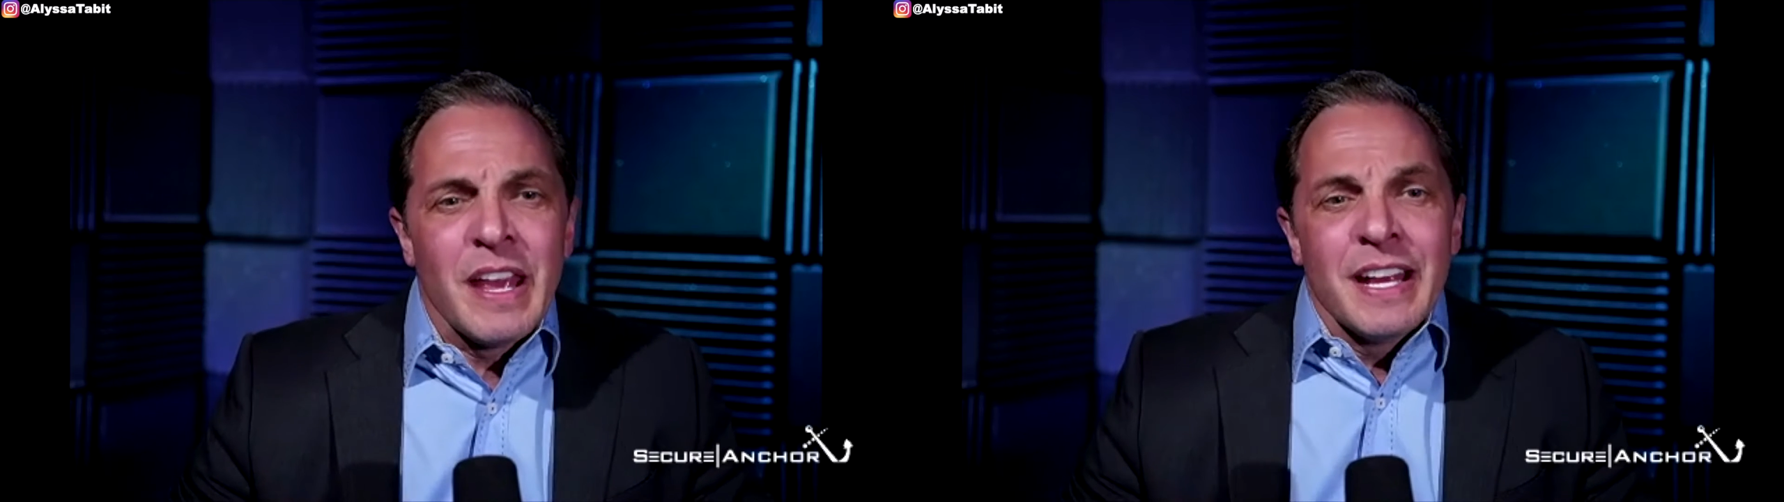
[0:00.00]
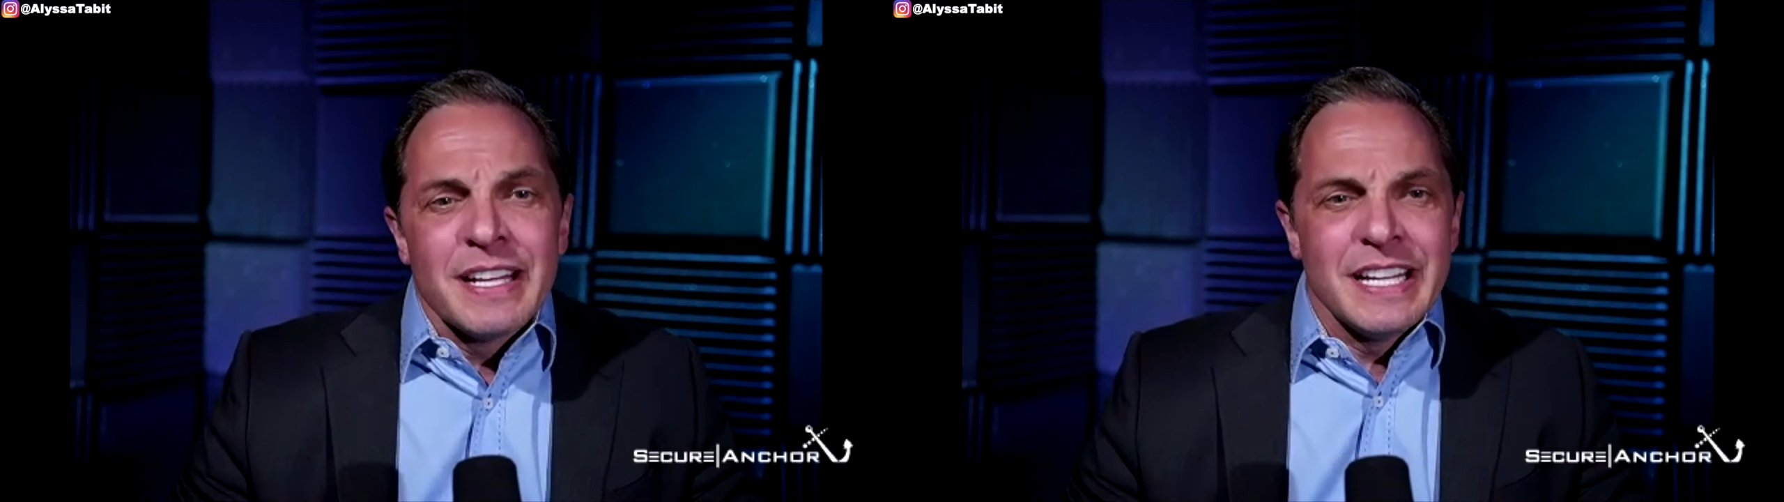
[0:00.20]

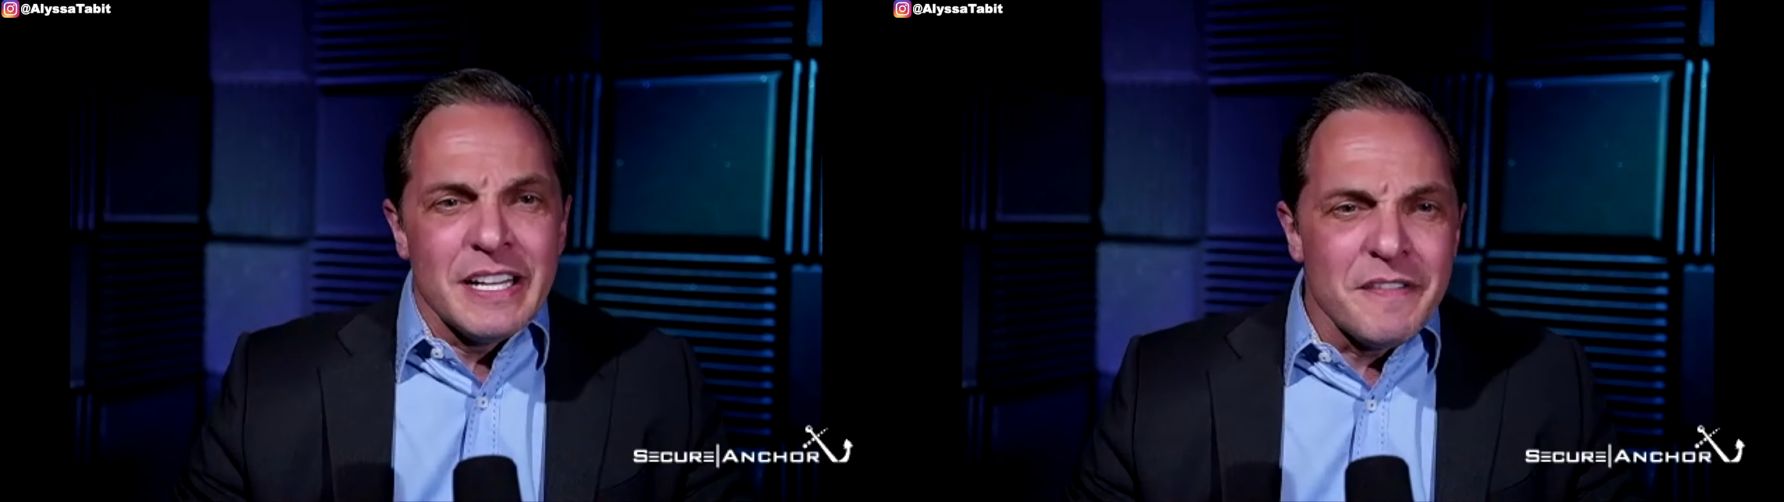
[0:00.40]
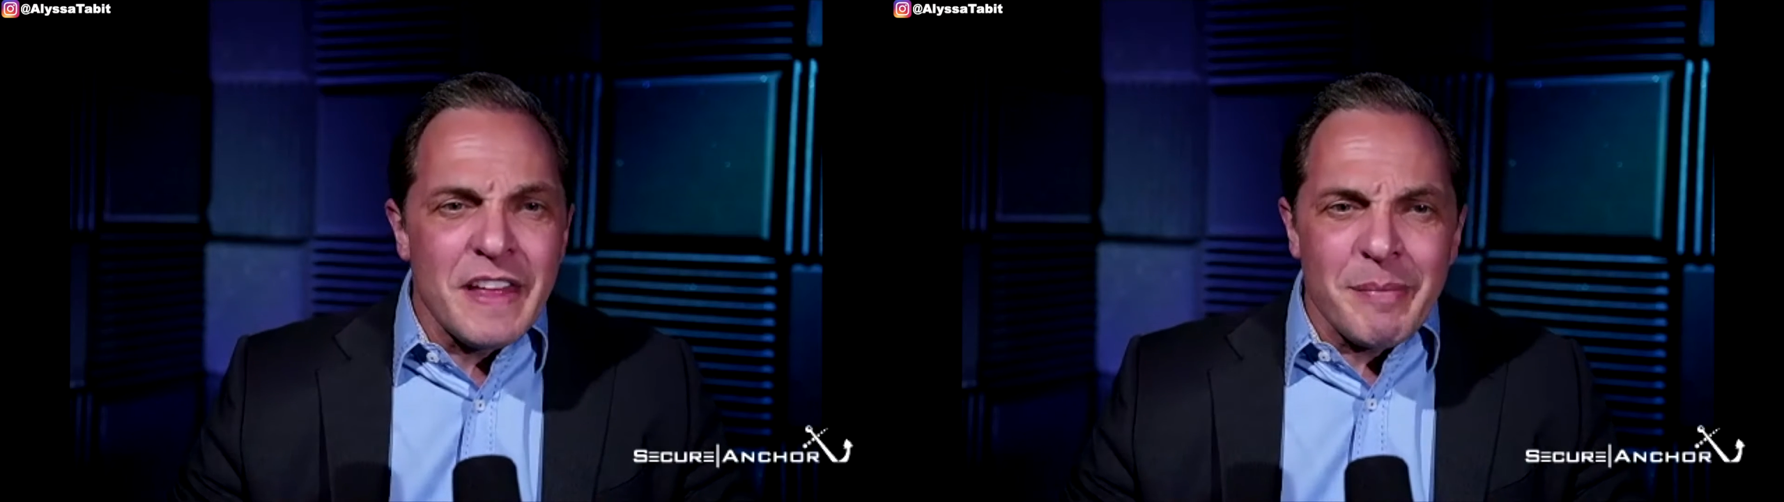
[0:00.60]
Give
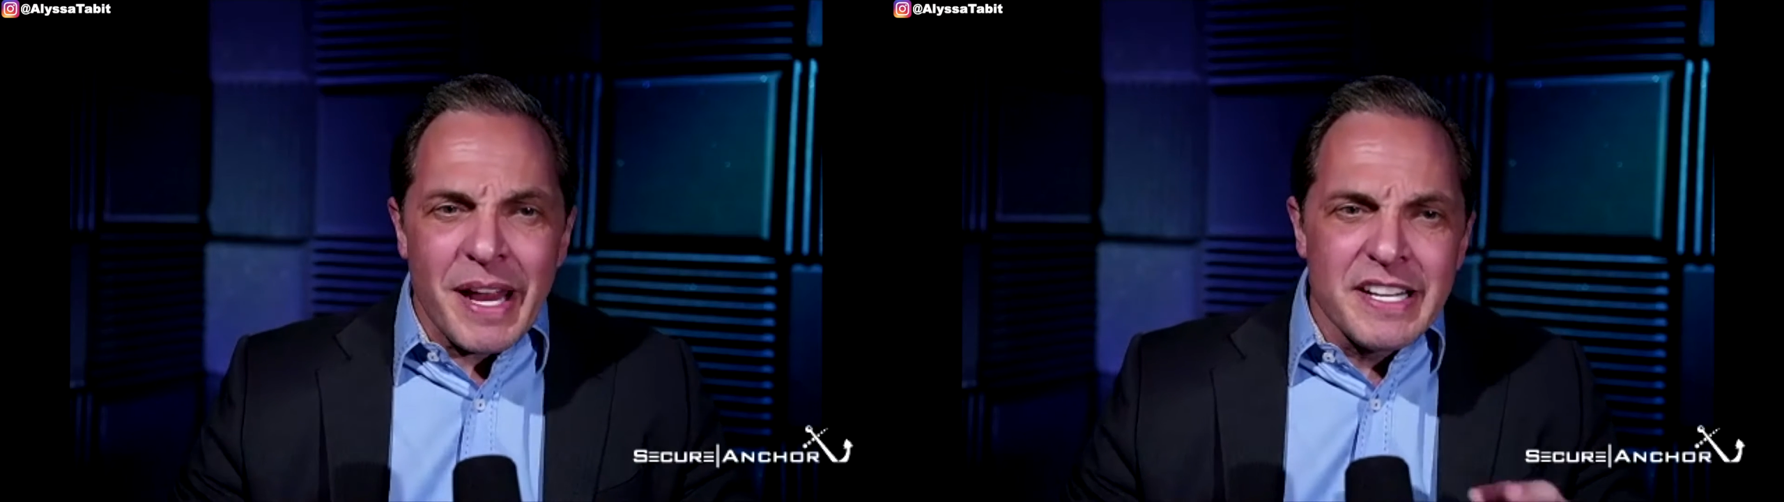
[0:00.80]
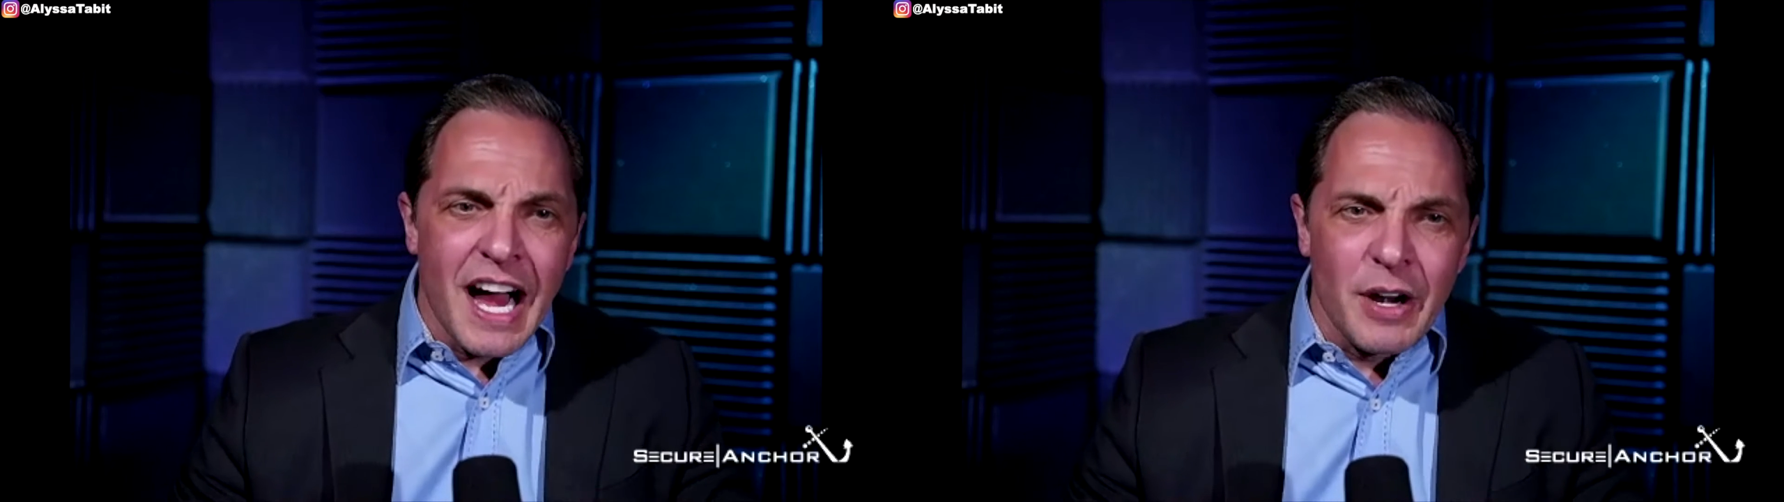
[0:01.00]
them a
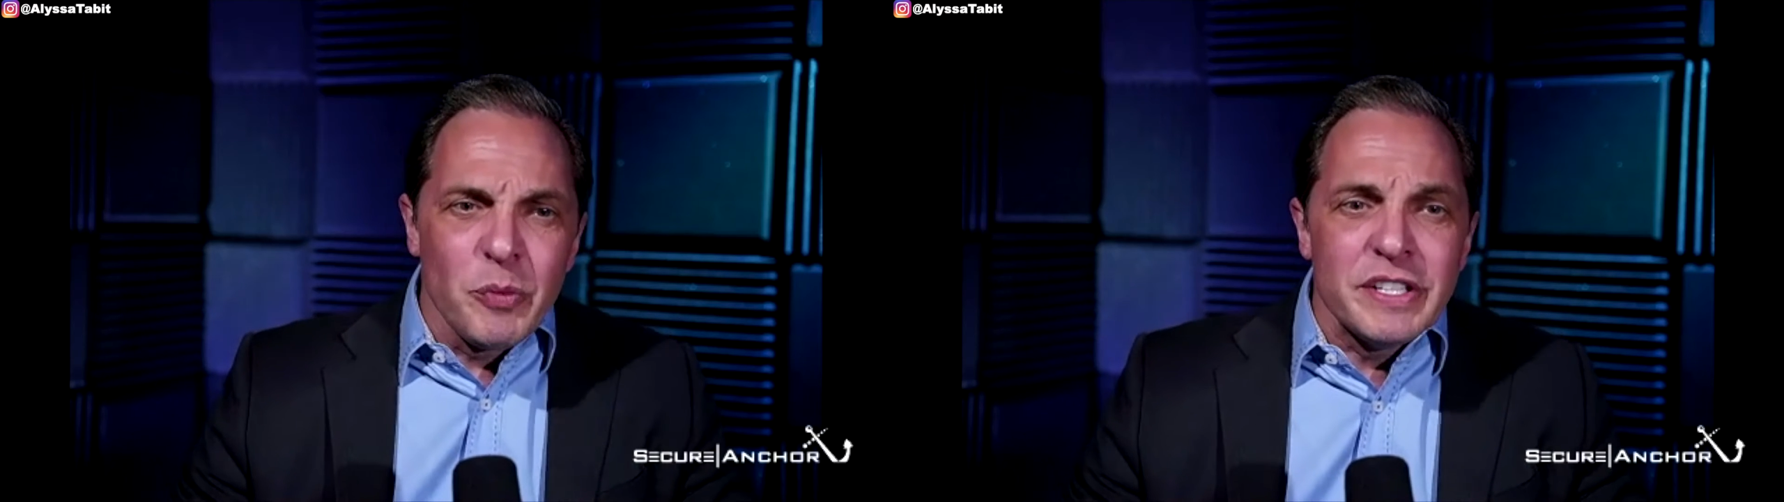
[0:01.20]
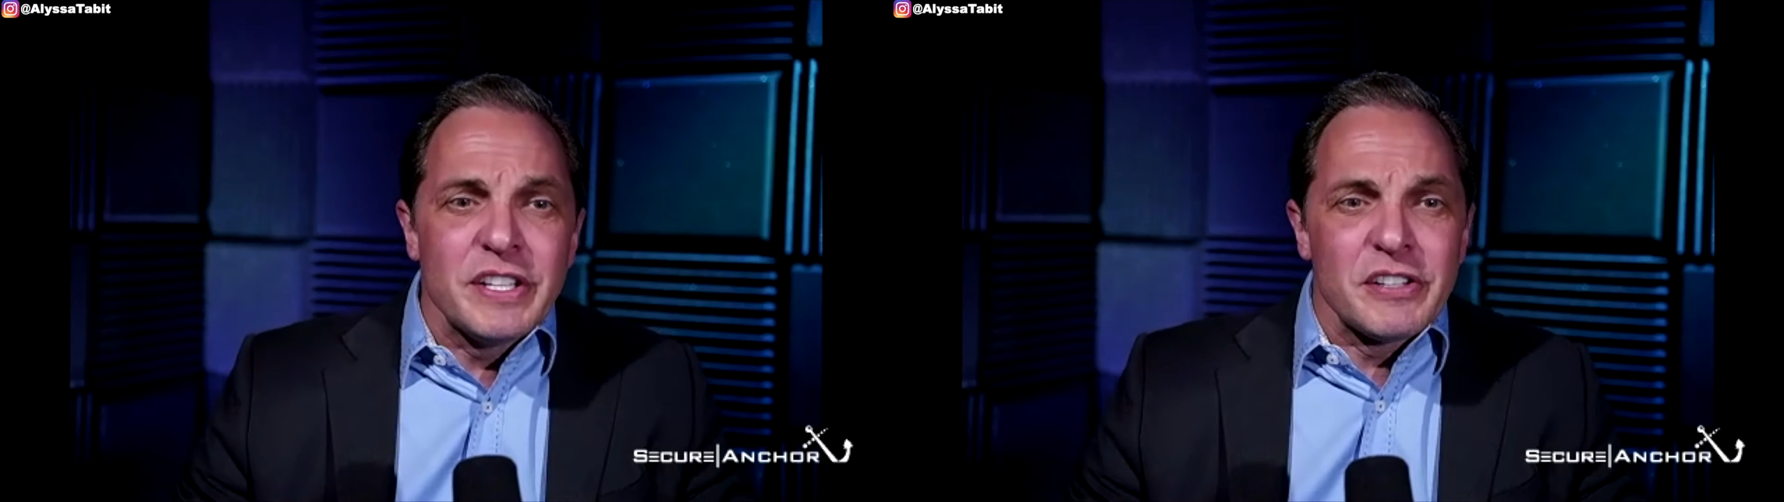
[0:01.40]

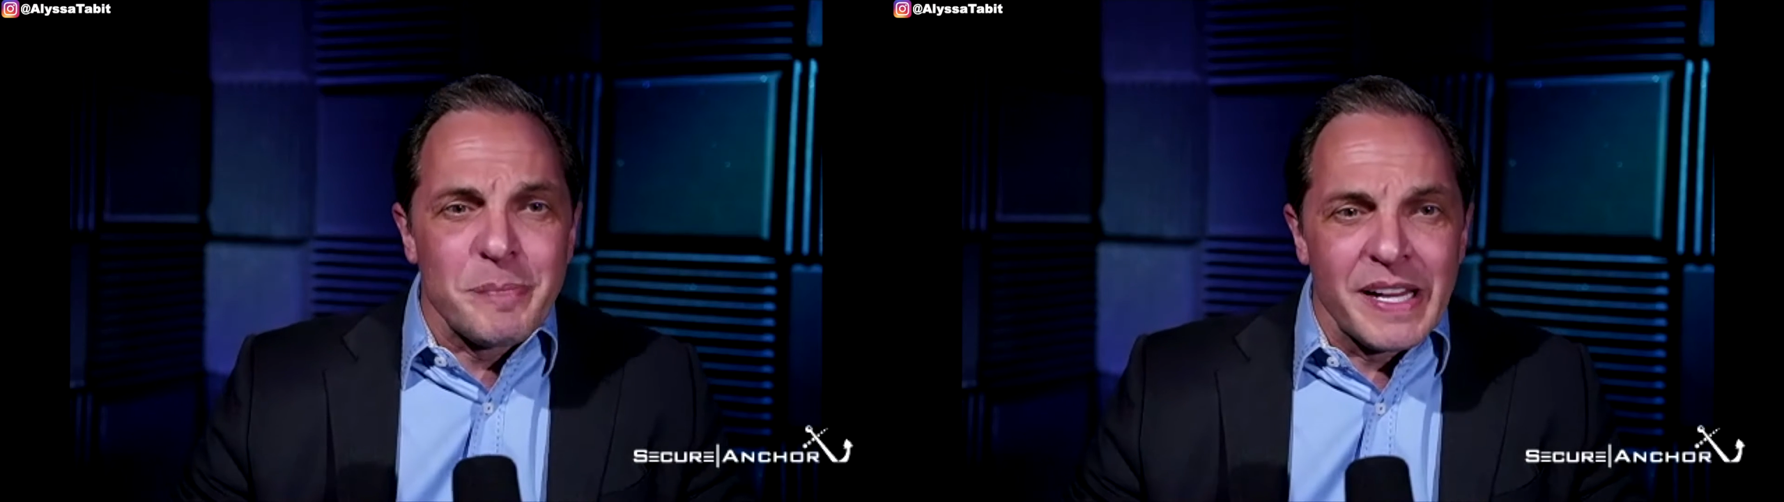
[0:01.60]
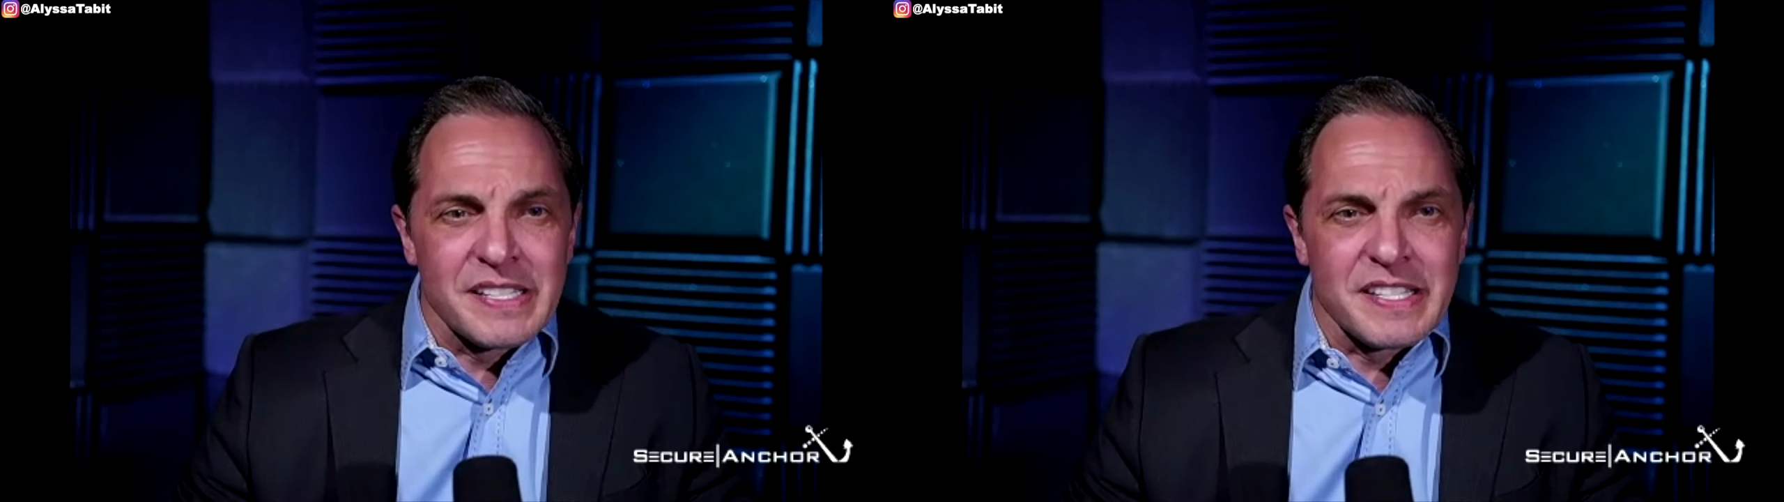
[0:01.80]
non-Windows
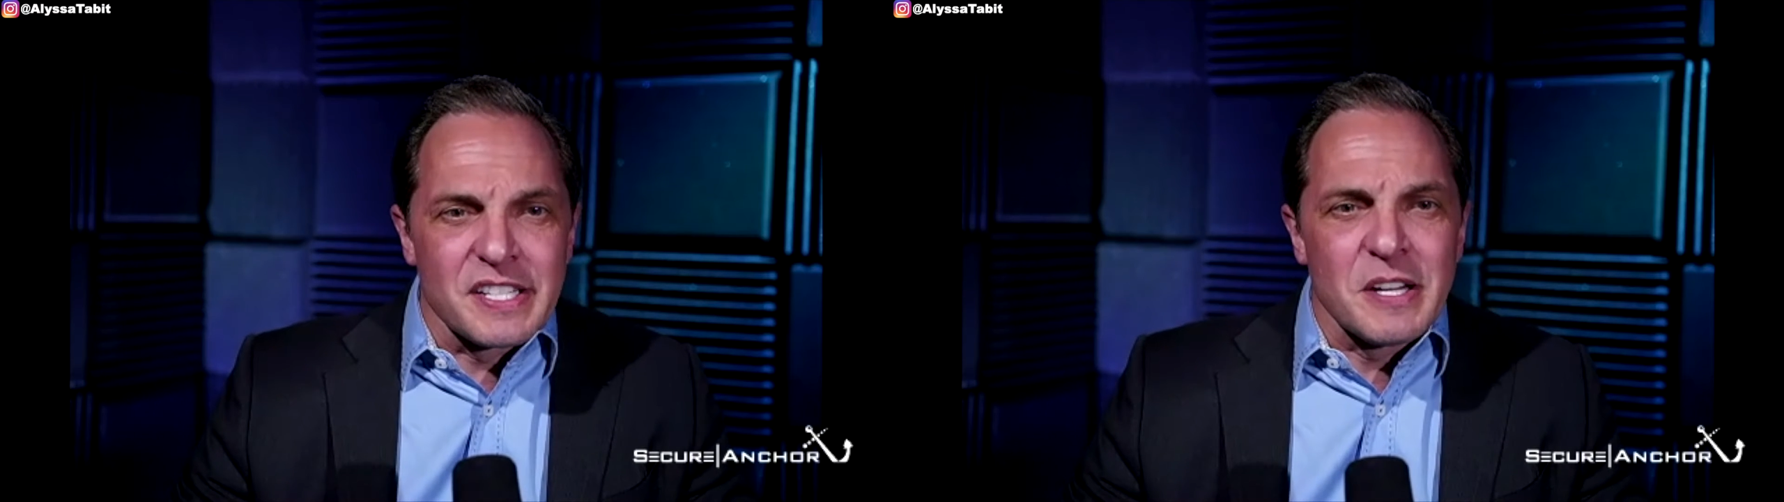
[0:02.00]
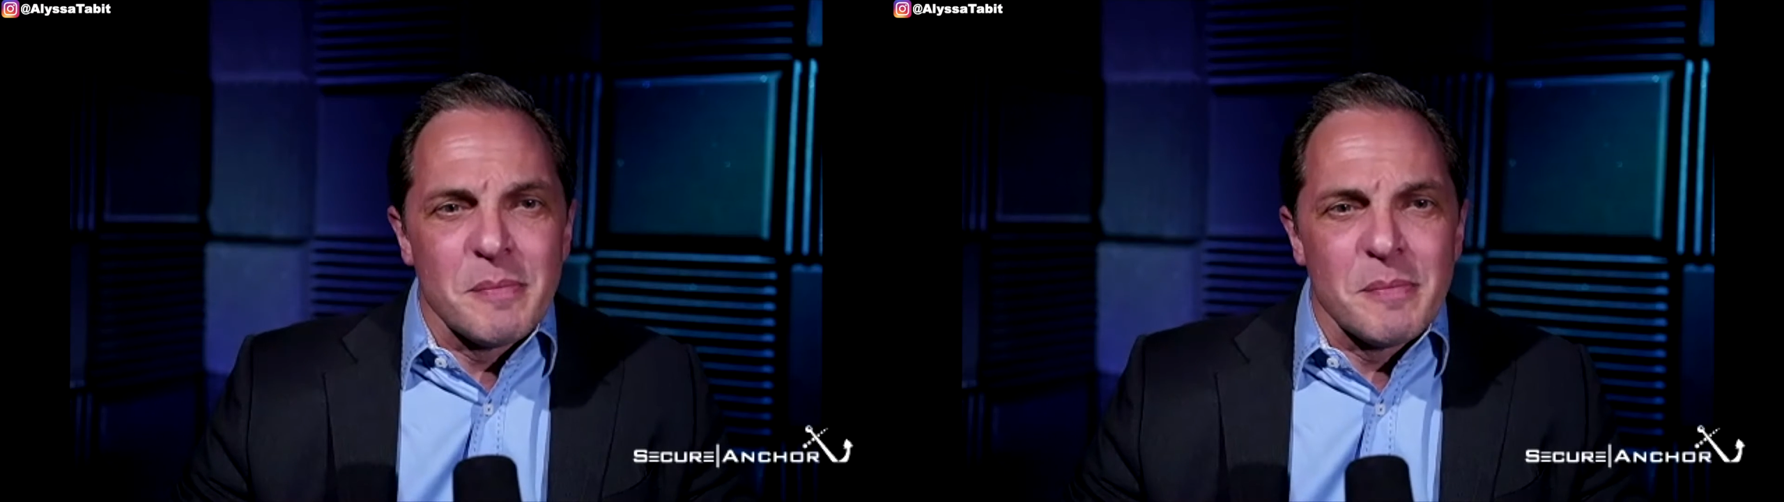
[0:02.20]
based system.